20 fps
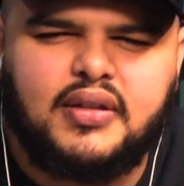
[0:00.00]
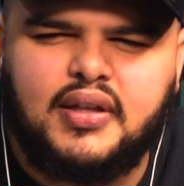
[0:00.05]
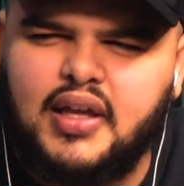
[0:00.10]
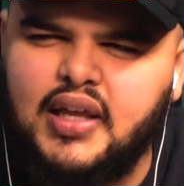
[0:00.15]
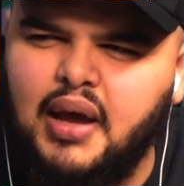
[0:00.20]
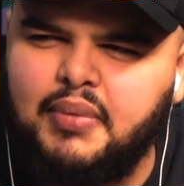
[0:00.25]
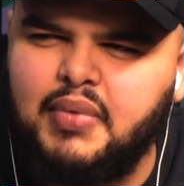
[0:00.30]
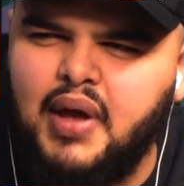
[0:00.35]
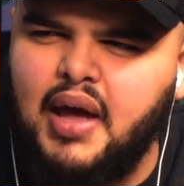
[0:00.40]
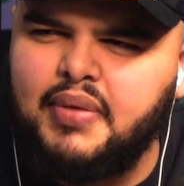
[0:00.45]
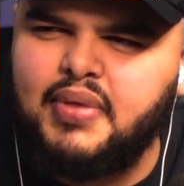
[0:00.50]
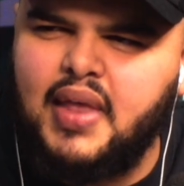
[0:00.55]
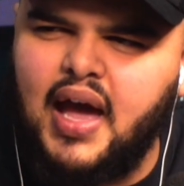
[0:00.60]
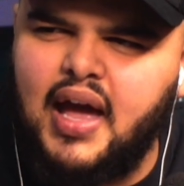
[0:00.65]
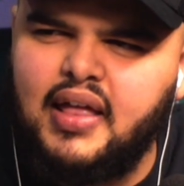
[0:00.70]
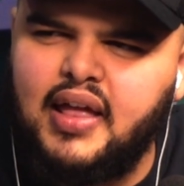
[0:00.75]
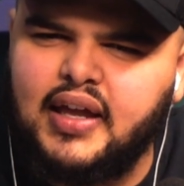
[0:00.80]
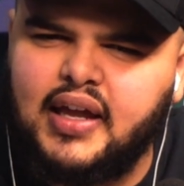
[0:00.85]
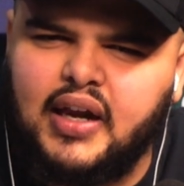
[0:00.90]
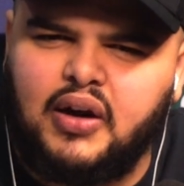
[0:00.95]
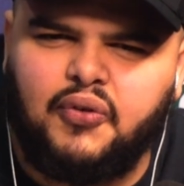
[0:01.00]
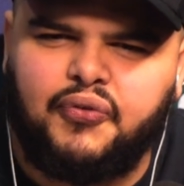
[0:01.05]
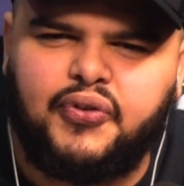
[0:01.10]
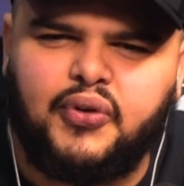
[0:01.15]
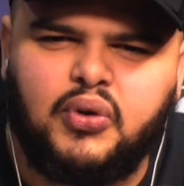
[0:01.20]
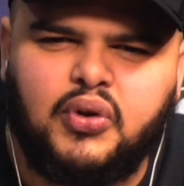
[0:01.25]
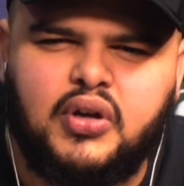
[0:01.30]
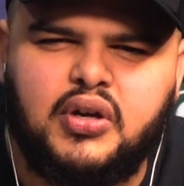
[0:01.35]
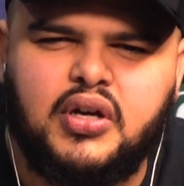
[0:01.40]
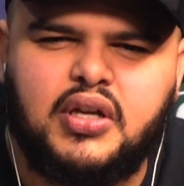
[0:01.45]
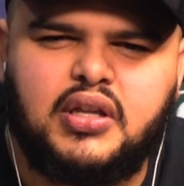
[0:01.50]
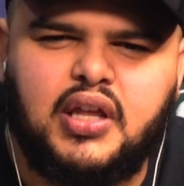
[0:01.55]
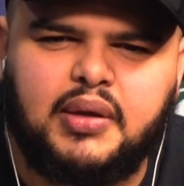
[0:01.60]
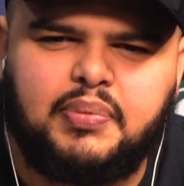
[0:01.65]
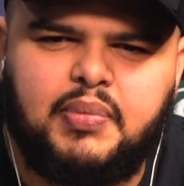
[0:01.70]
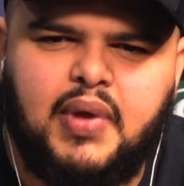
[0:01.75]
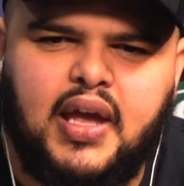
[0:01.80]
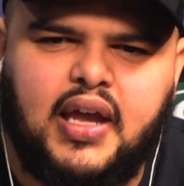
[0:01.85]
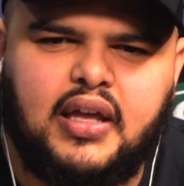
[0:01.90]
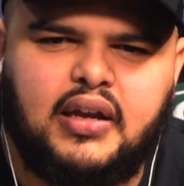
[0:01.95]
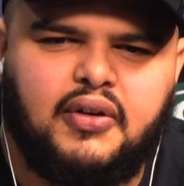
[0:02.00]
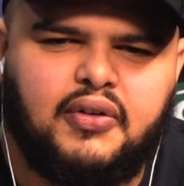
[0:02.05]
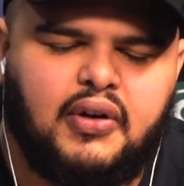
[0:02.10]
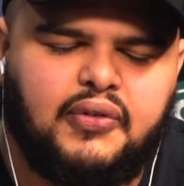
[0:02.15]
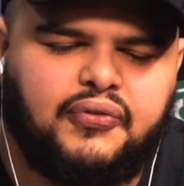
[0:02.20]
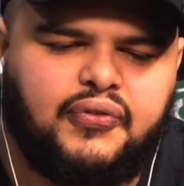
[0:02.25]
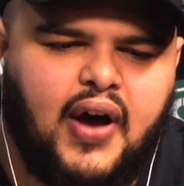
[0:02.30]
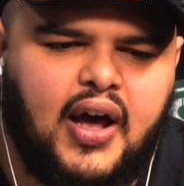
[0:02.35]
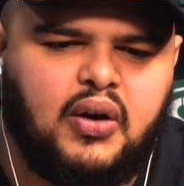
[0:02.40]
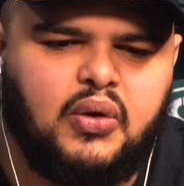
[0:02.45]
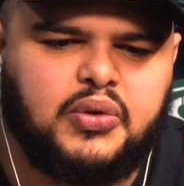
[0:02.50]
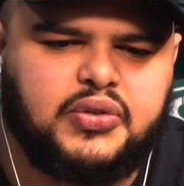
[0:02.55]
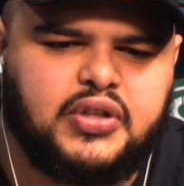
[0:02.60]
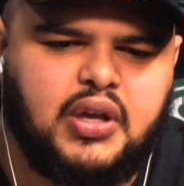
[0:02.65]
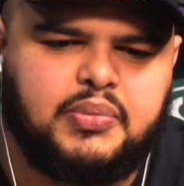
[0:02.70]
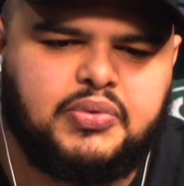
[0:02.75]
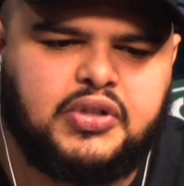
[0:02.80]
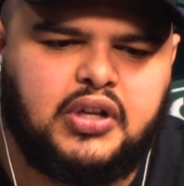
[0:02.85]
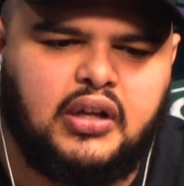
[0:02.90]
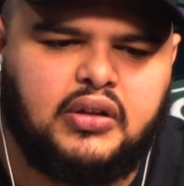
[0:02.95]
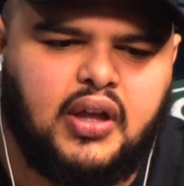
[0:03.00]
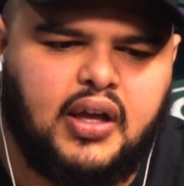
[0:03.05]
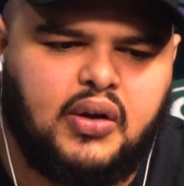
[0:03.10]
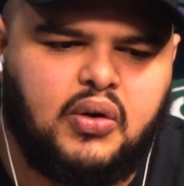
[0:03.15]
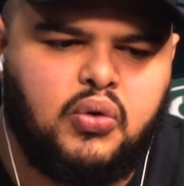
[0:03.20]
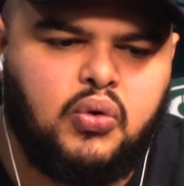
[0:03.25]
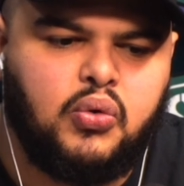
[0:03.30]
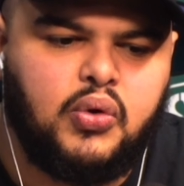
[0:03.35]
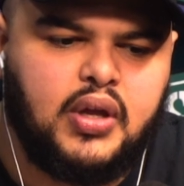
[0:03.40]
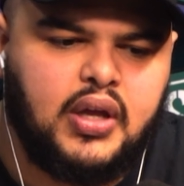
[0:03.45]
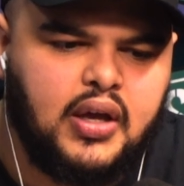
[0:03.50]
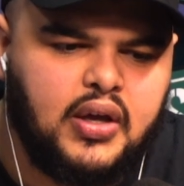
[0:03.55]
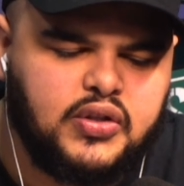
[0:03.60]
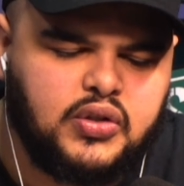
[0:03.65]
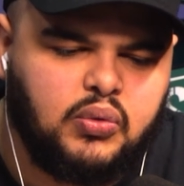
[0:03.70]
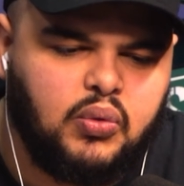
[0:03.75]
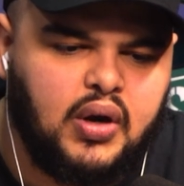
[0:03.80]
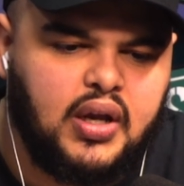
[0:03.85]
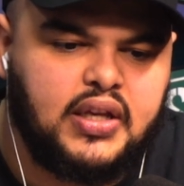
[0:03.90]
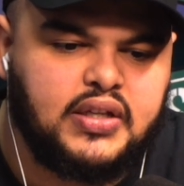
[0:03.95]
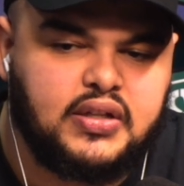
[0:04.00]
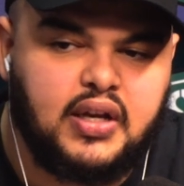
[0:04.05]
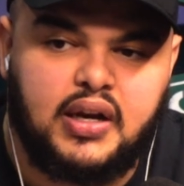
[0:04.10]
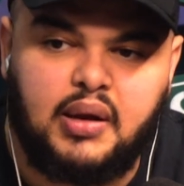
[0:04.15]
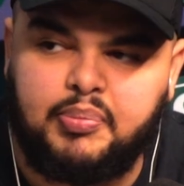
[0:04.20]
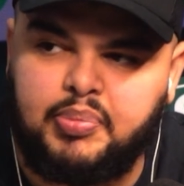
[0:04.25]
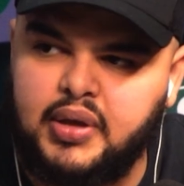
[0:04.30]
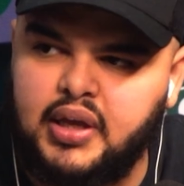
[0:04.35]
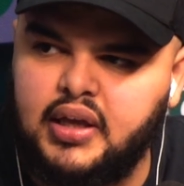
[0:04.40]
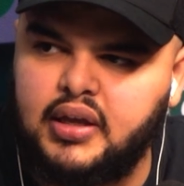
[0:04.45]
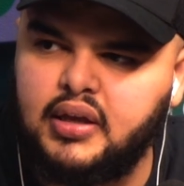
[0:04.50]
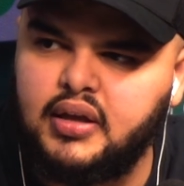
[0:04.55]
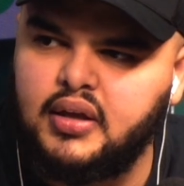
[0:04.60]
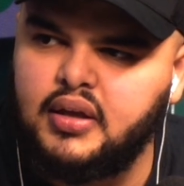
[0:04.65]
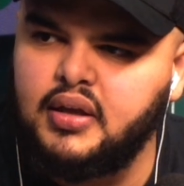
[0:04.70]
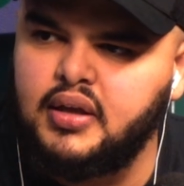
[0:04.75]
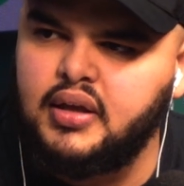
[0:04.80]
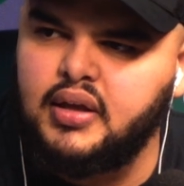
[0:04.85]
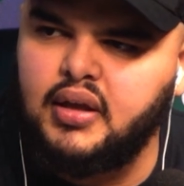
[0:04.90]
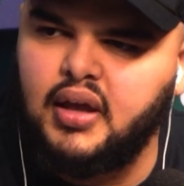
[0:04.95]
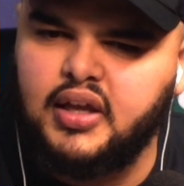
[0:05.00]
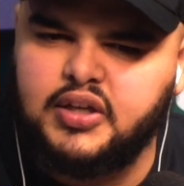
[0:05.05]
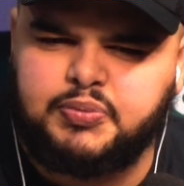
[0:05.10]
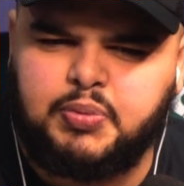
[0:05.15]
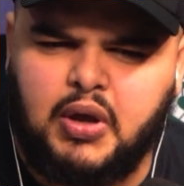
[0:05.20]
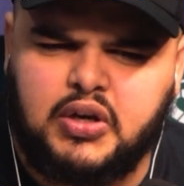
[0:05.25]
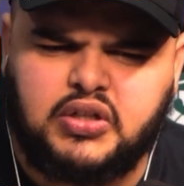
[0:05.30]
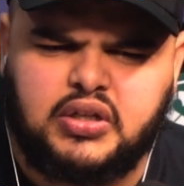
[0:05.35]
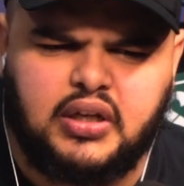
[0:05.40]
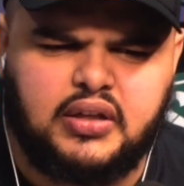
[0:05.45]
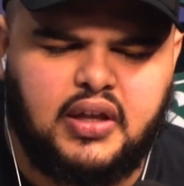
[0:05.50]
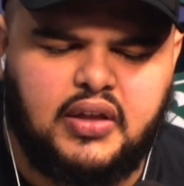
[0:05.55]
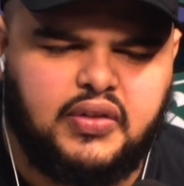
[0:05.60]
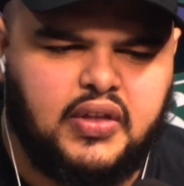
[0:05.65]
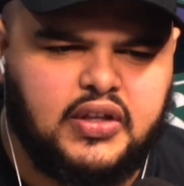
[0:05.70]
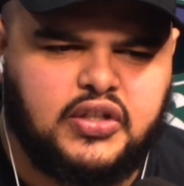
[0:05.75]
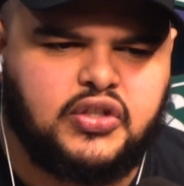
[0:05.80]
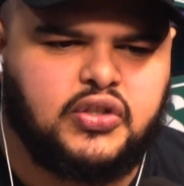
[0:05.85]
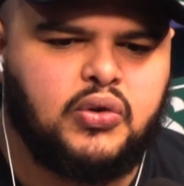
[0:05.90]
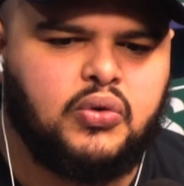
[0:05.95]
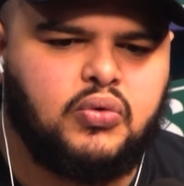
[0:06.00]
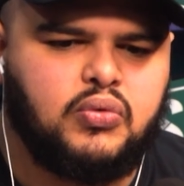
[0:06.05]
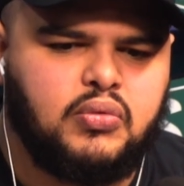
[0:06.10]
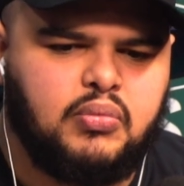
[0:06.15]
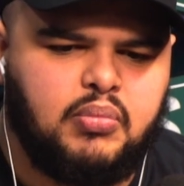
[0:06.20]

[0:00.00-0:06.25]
And I'm, I'm not like I don't feel good like making a, a final assumption on like who he is or what he's gonna be, especially like this soon.